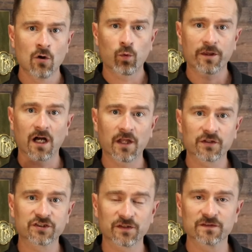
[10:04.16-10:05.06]
were the other
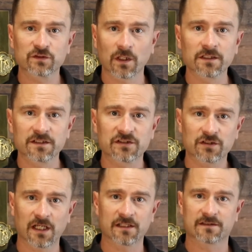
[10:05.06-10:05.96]
servants greatly
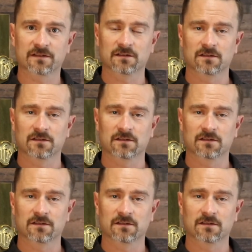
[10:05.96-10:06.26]
distressed?